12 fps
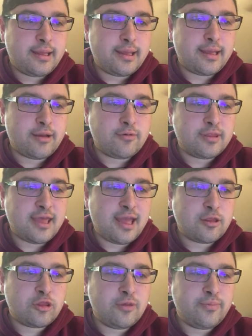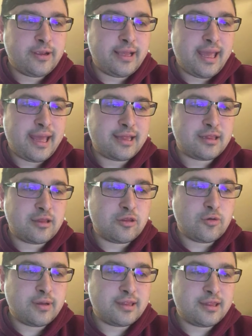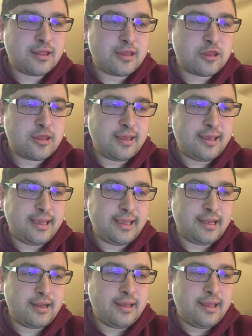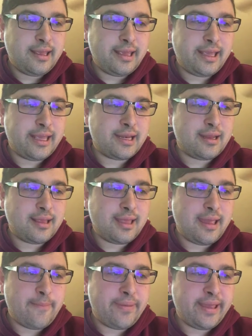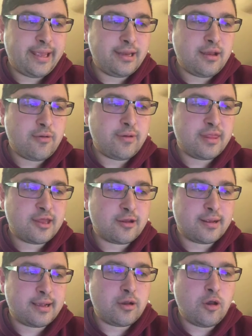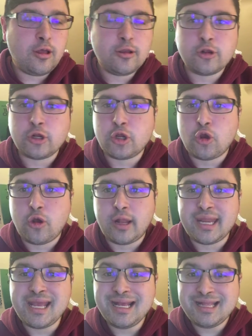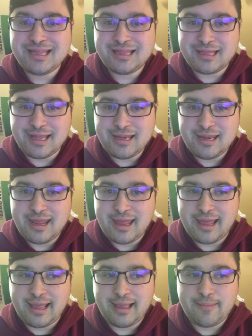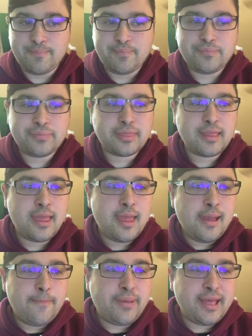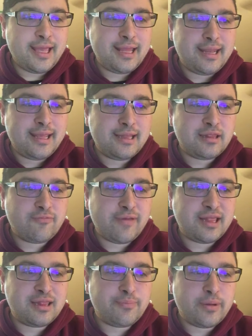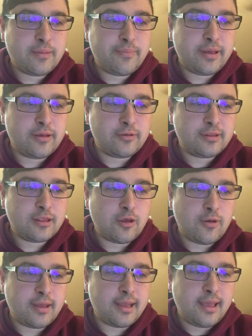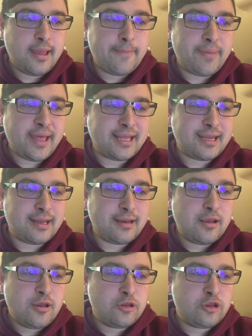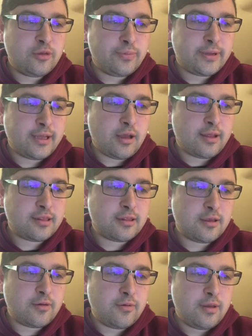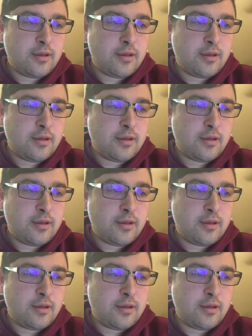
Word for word: out that Duprey has endorsed Shaheen and campaigned with her in Concord on Sunday. But in his Facebook post on Biden, Duprey also